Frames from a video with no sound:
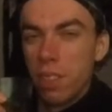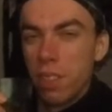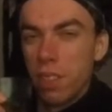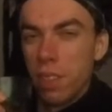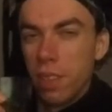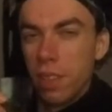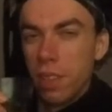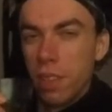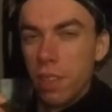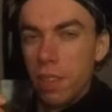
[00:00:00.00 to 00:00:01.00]

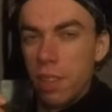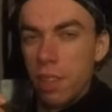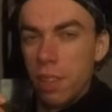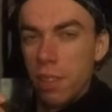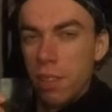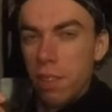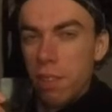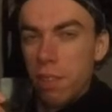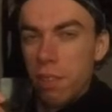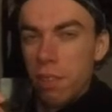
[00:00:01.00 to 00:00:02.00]

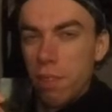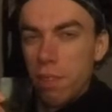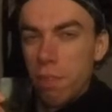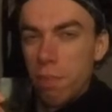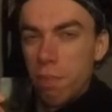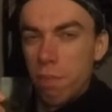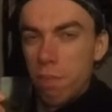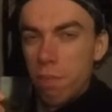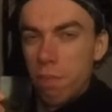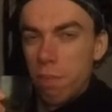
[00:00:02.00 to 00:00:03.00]

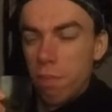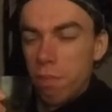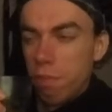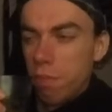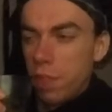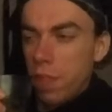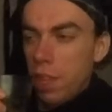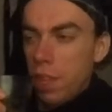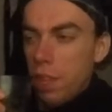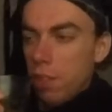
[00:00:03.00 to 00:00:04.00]
Nobody speaks.